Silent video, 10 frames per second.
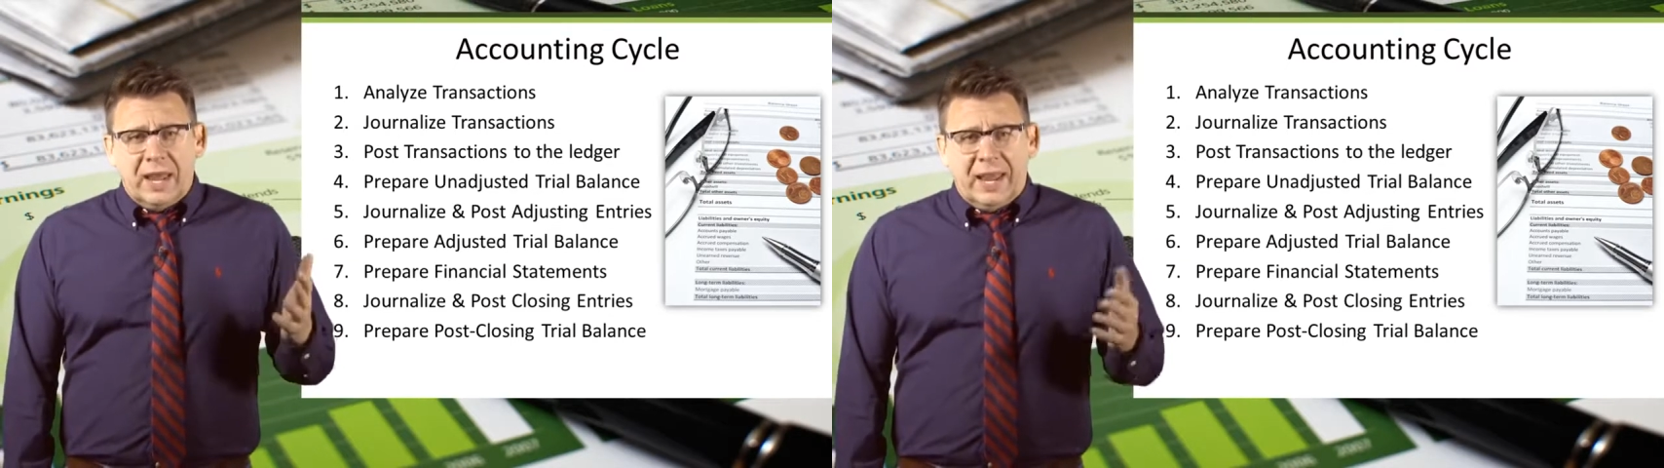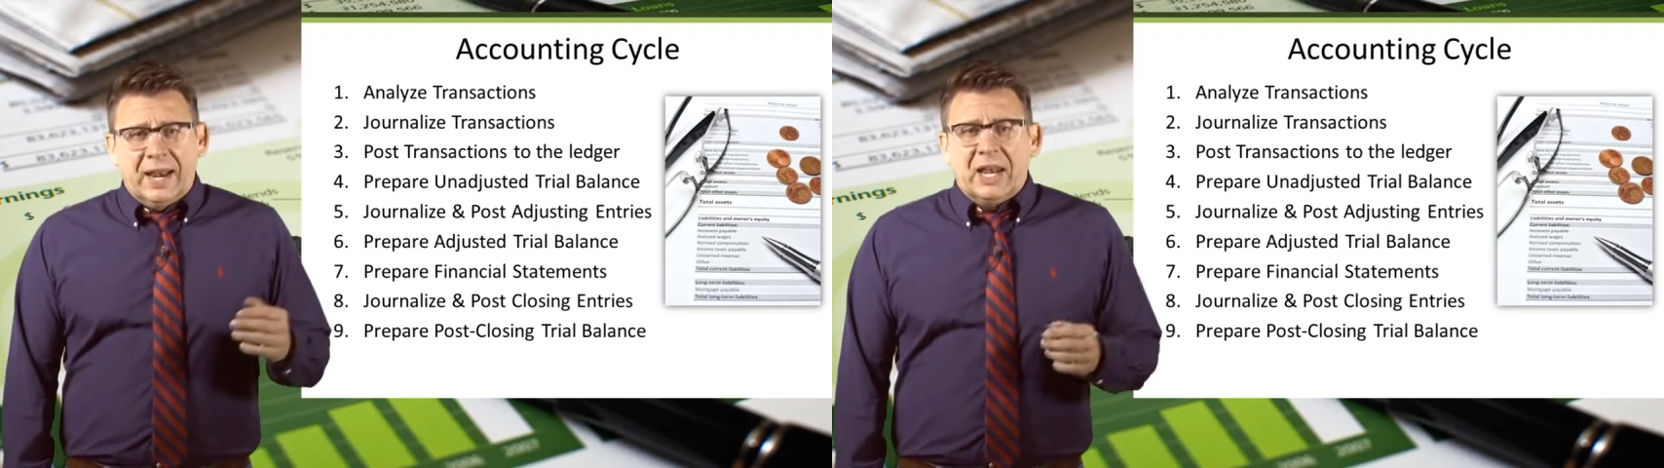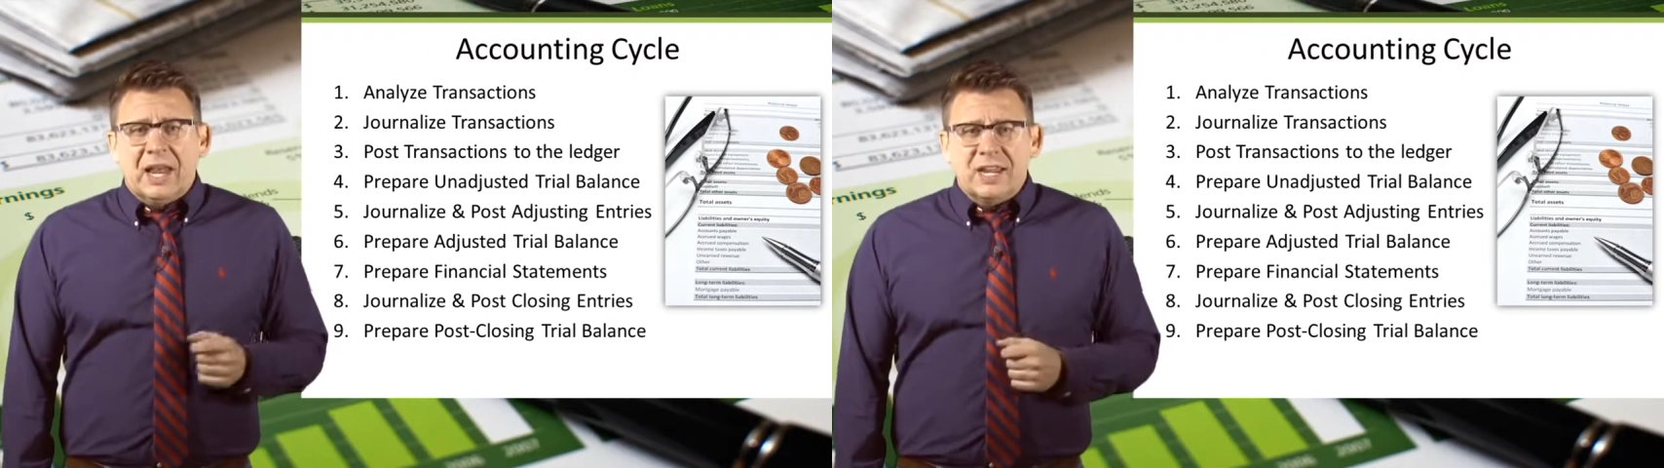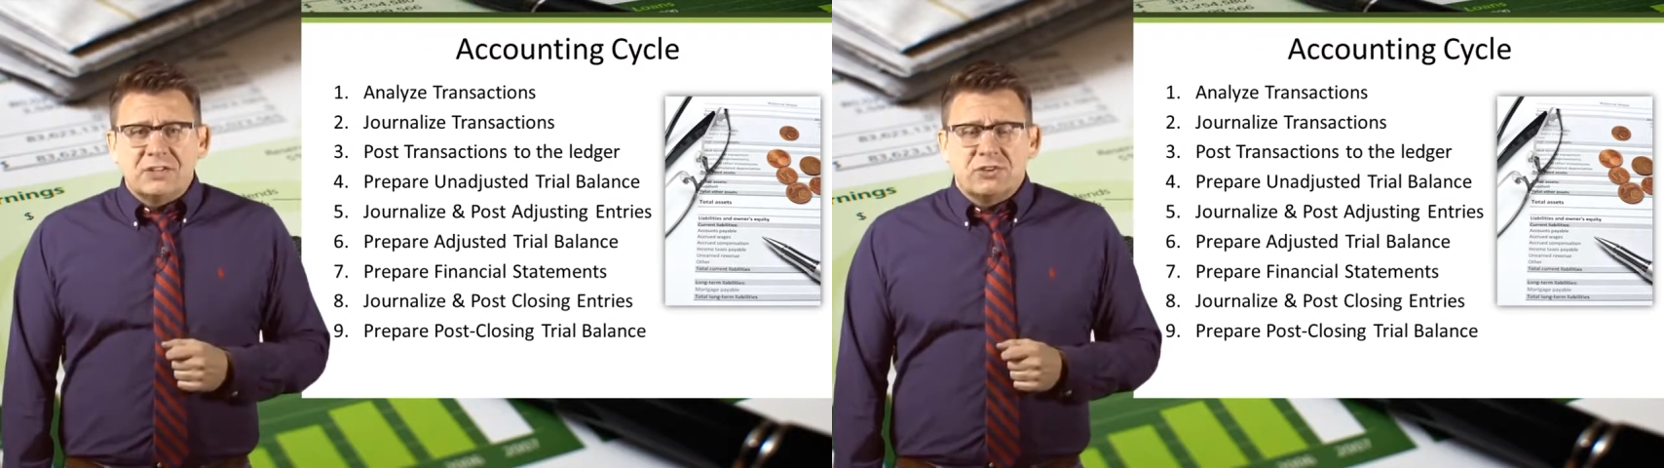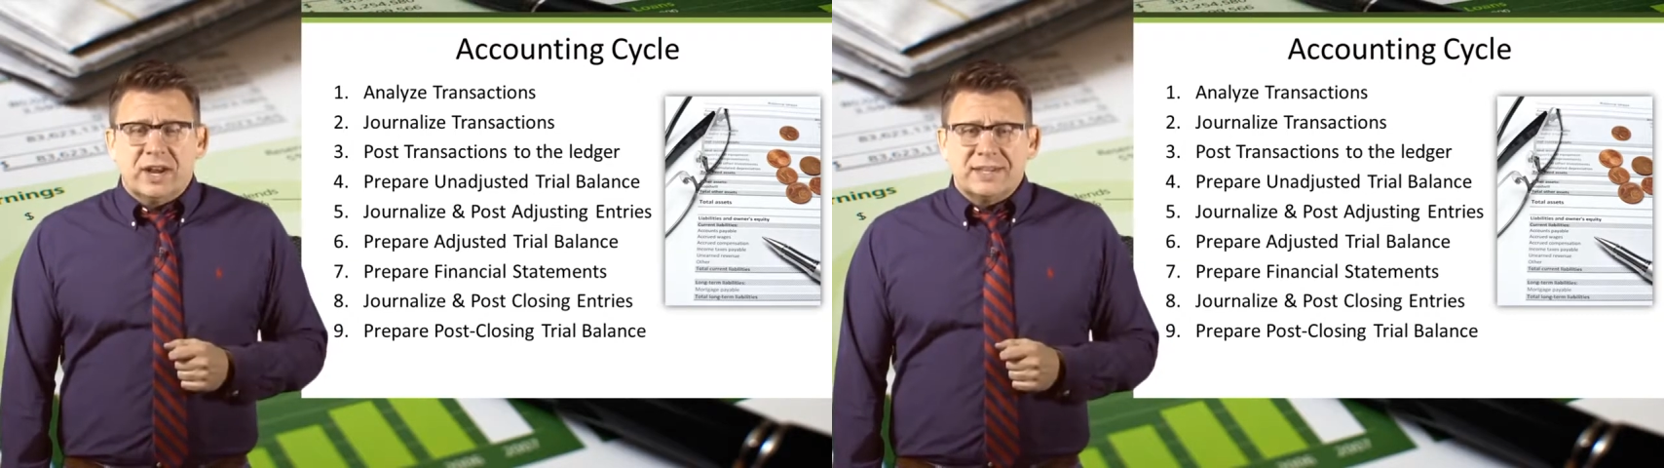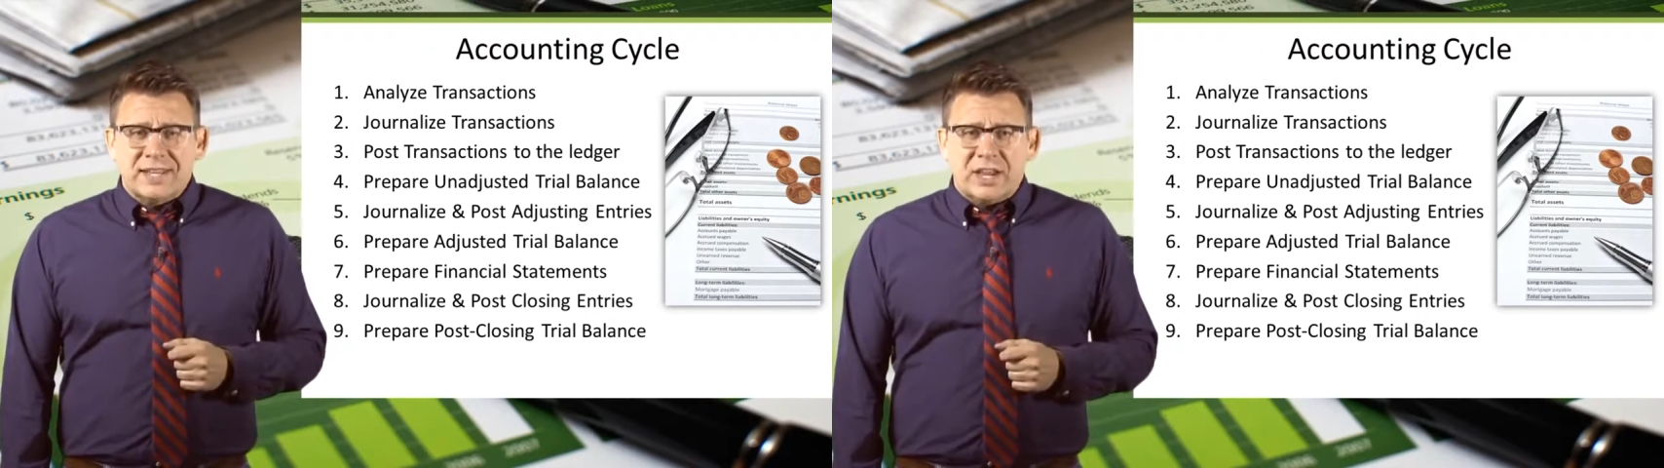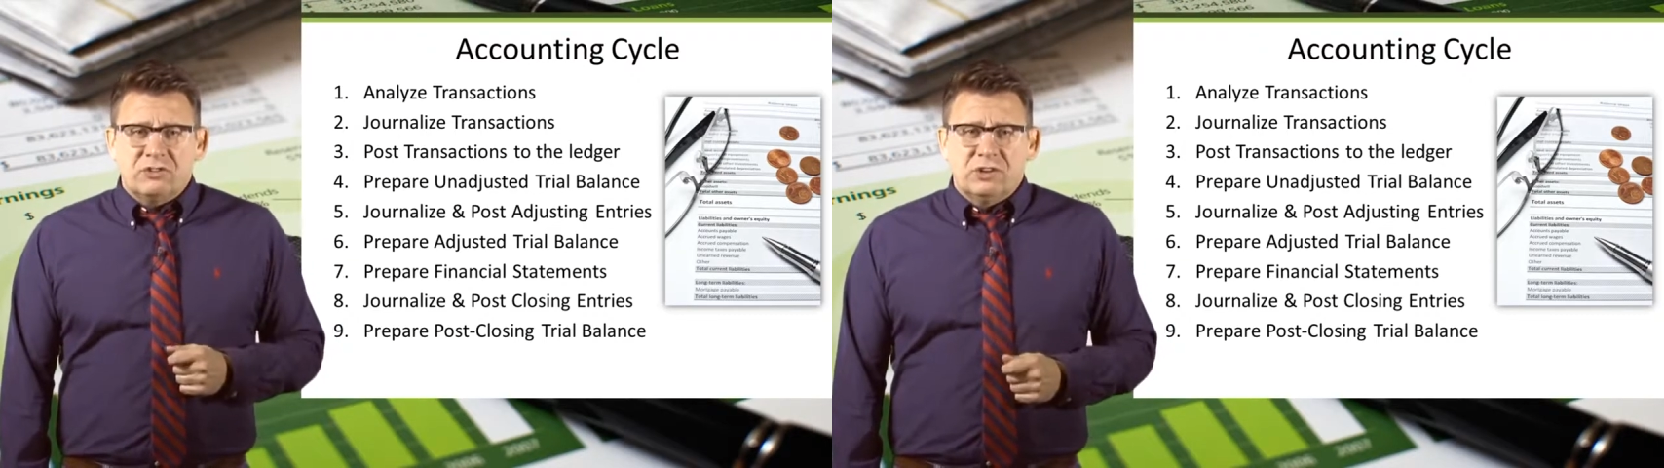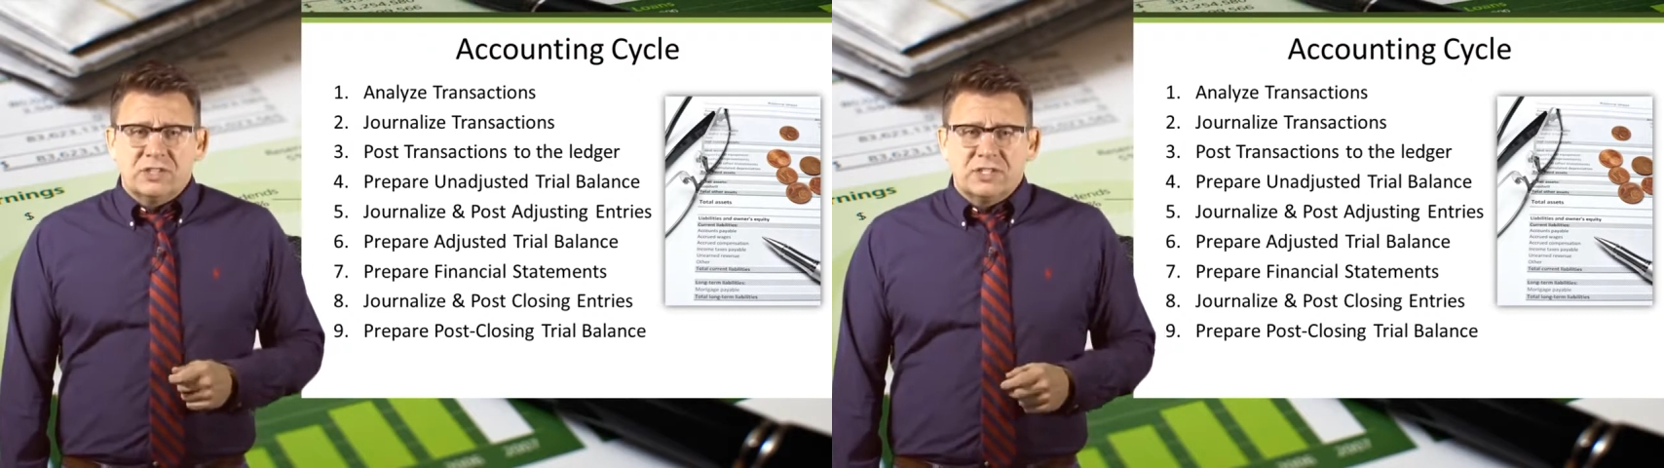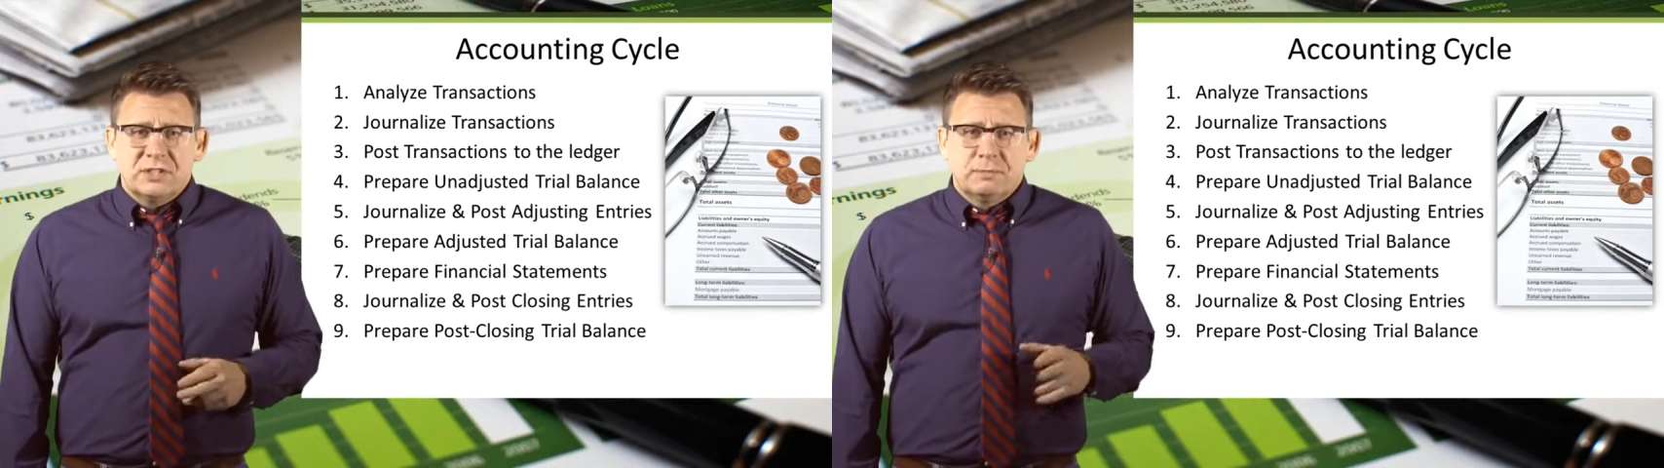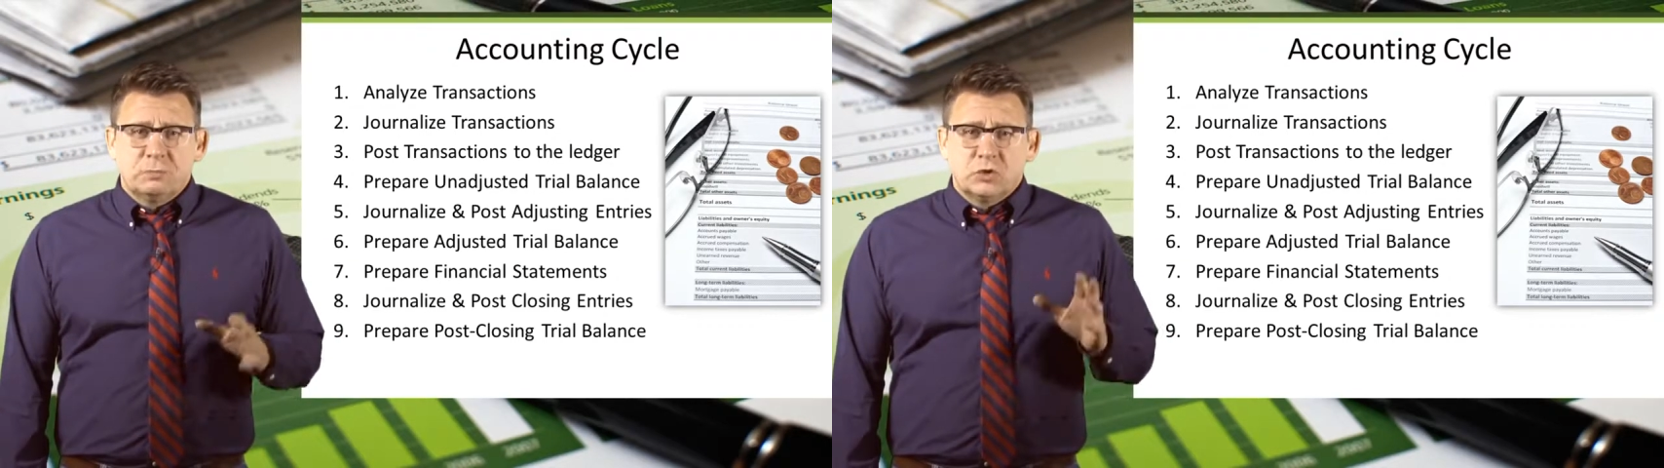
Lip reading: analyze transactions,